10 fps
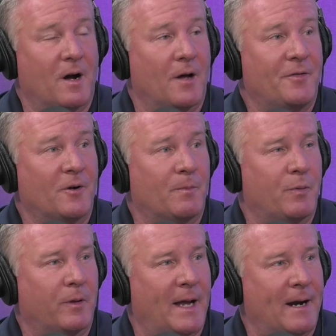other
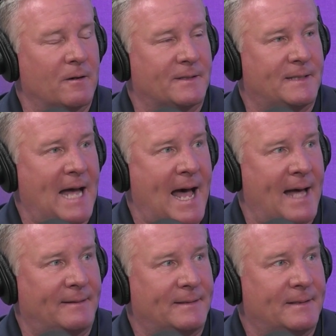players
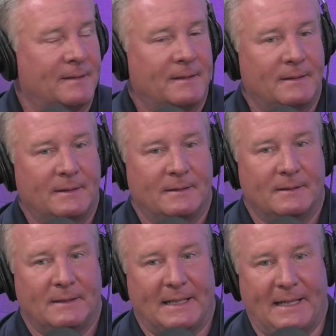that
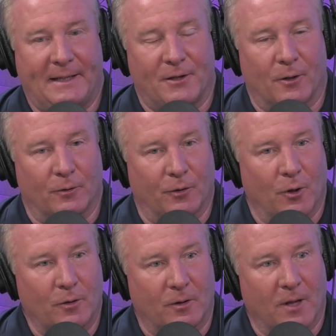either
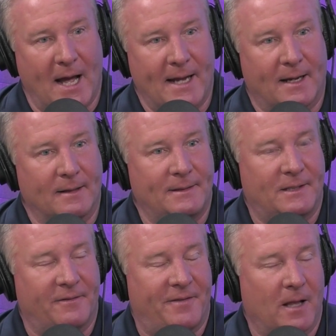look like
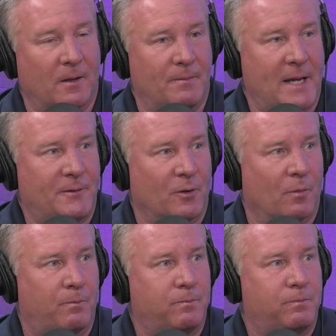
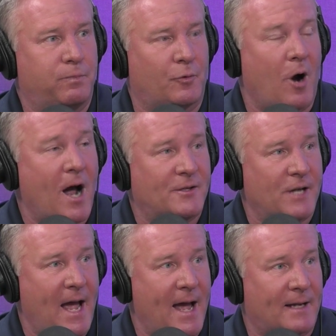developmental
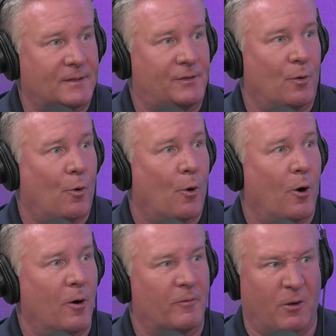projects
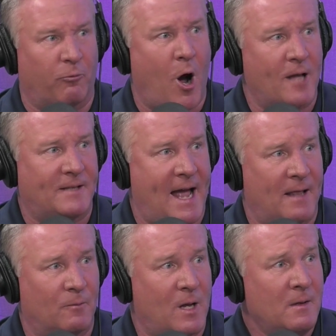or the raw
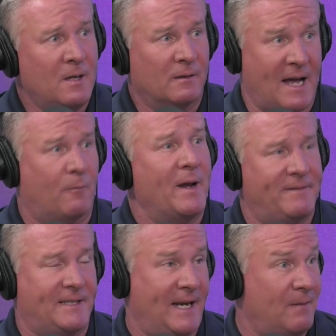talent. Like,
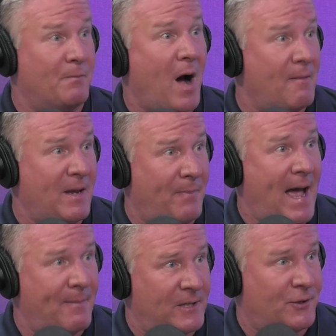we've seen Bobby
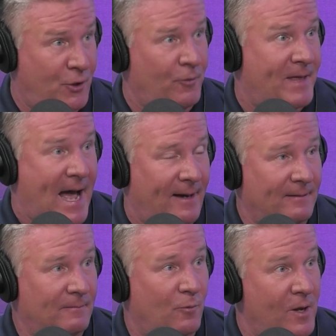Babich do that
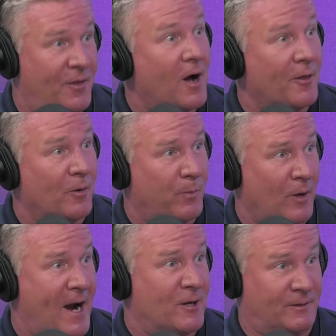with other
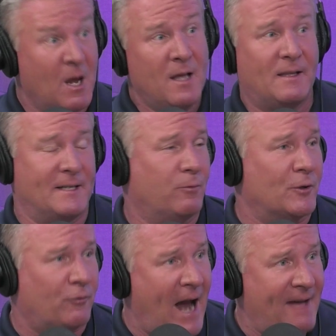players. These were
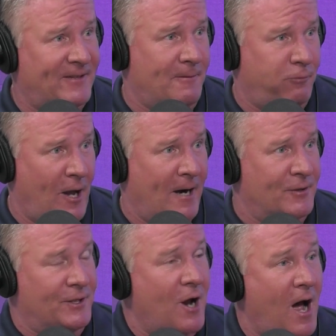drafted
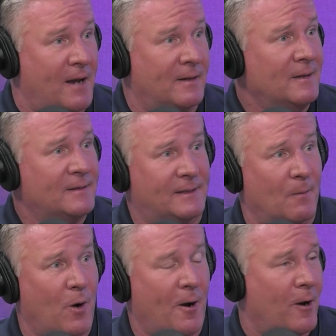players, not
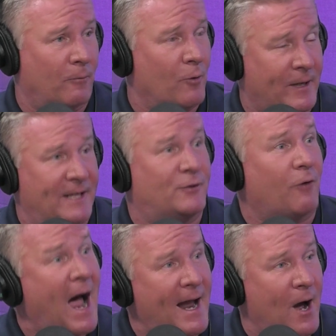someone on a rookie
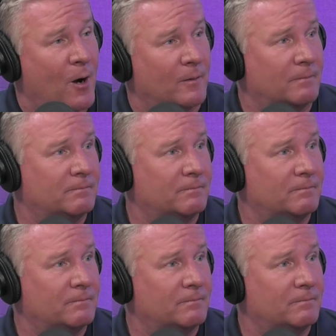tryout,